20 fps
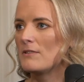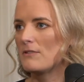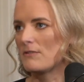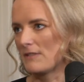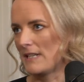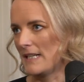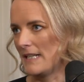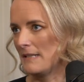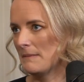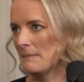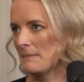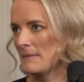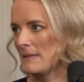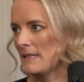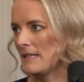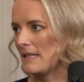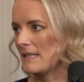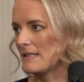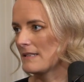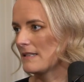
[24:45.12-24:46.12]

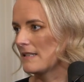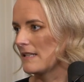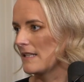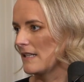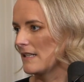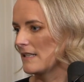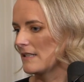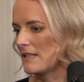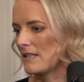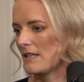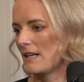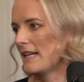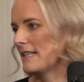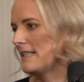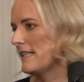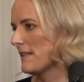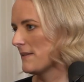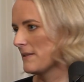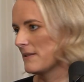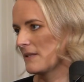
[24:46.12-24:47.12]
dream is that I
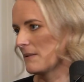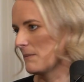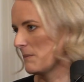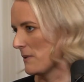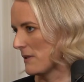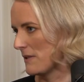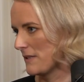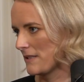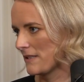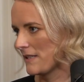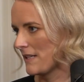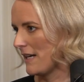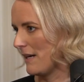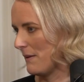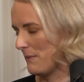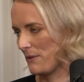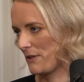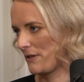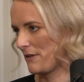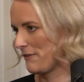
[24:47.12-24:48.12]
tell someone
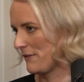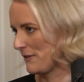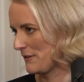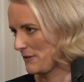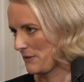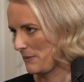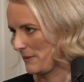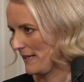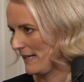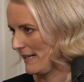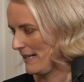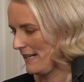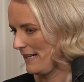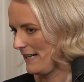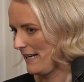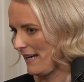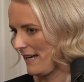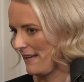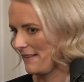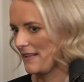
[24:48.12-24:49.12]
I work for
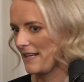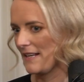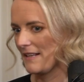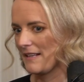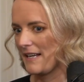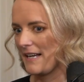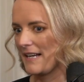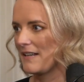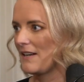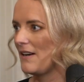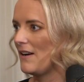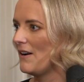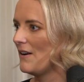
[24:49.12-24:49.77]
Square and they're like,